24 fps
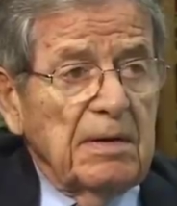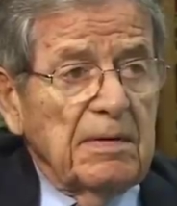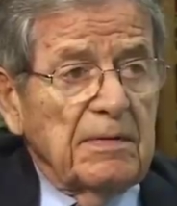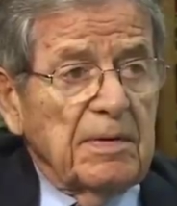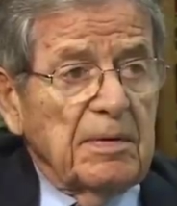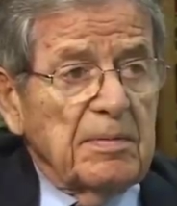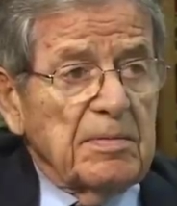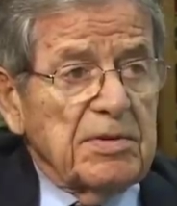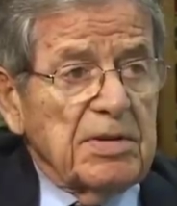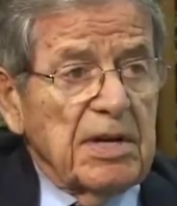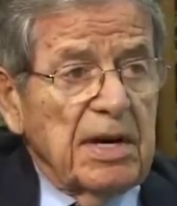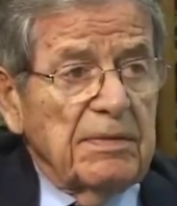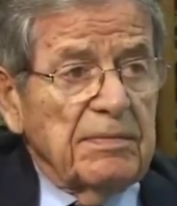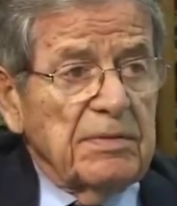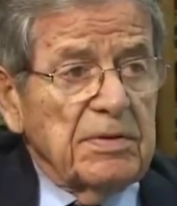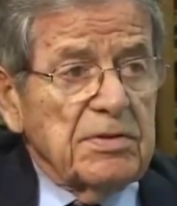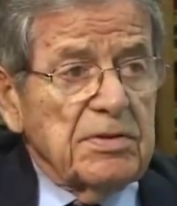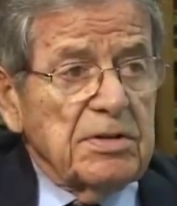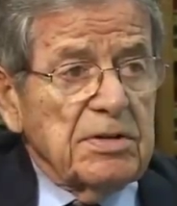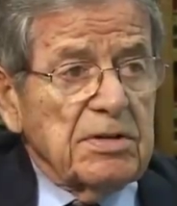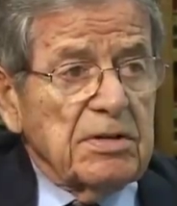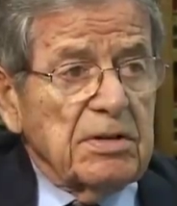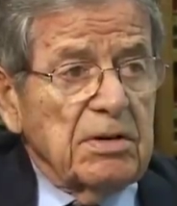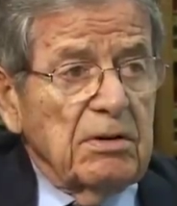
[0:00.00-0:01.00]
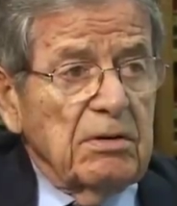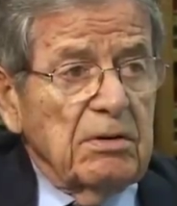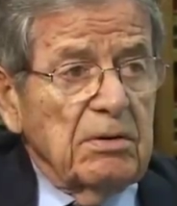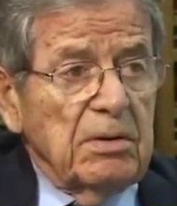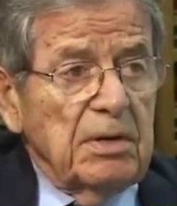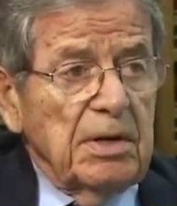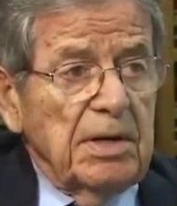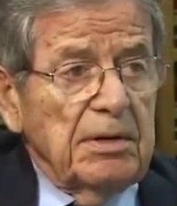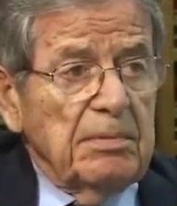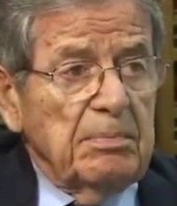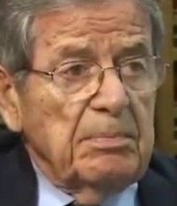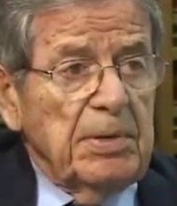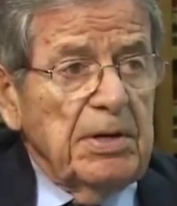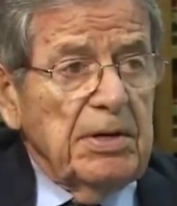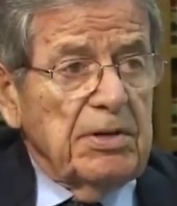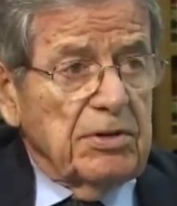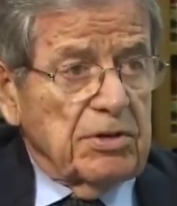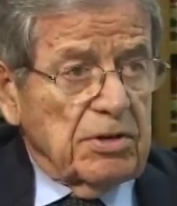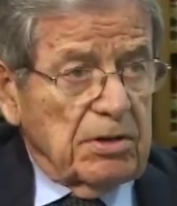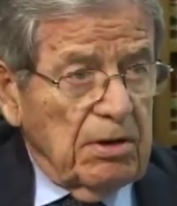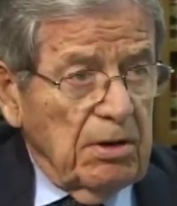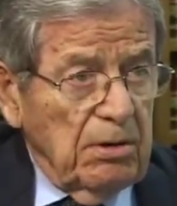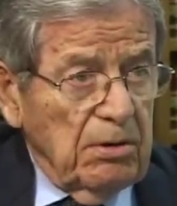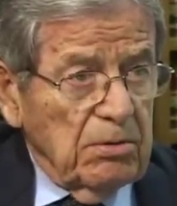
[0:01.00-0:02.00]
from San Francisco, and Pete
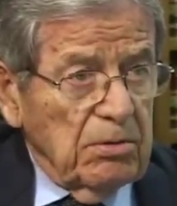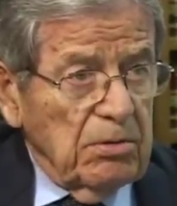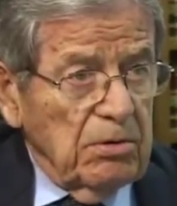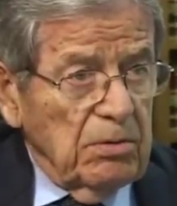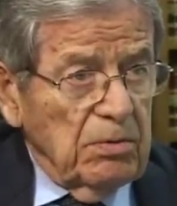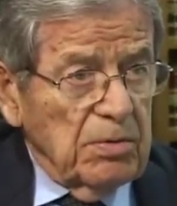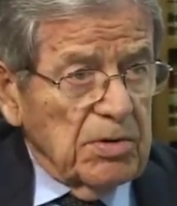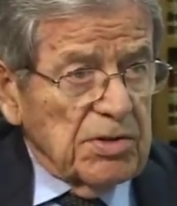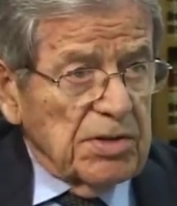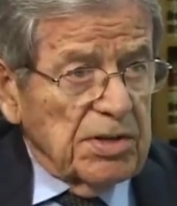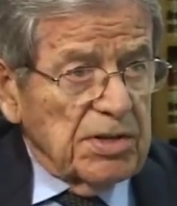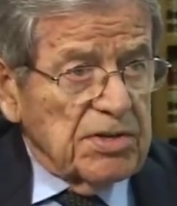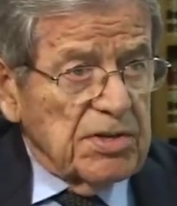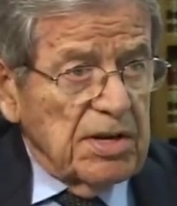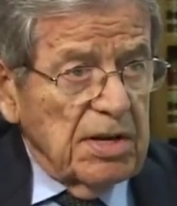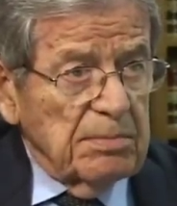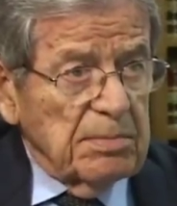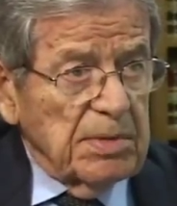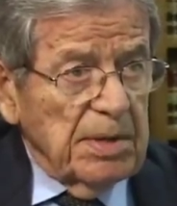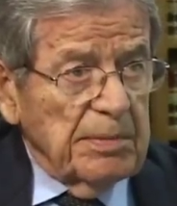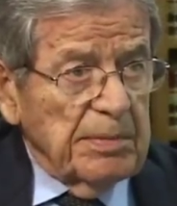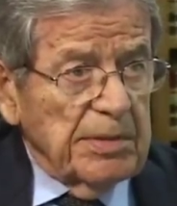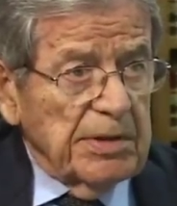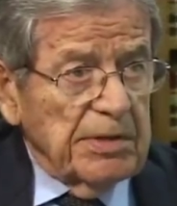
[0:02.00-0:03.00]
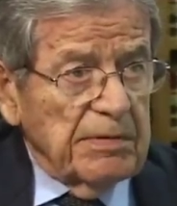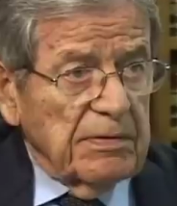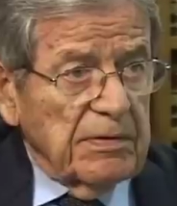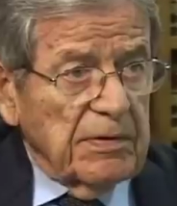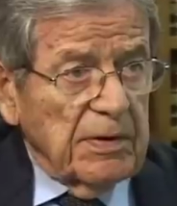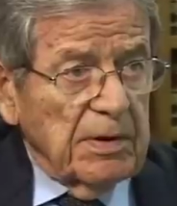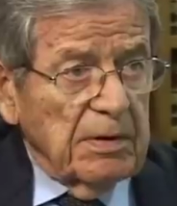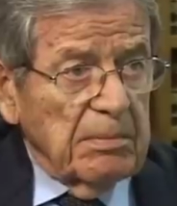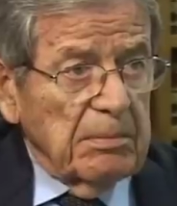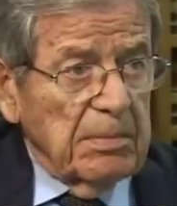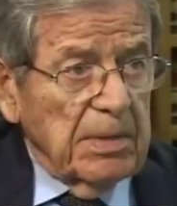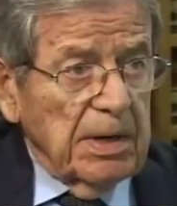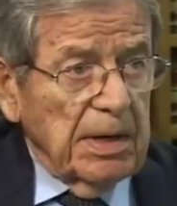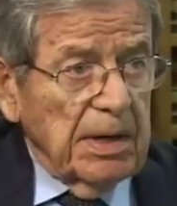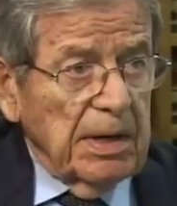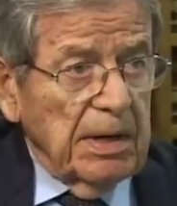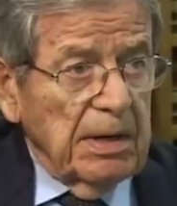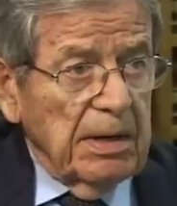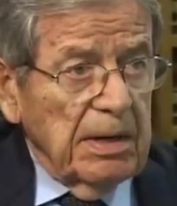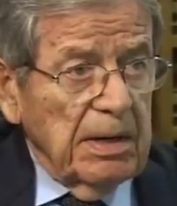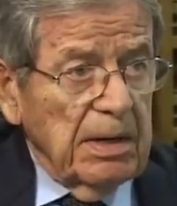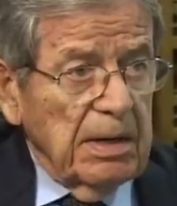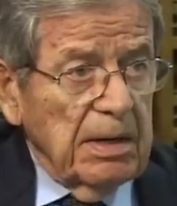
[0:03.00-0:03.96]
Chacon, who was an assemblyman from uh,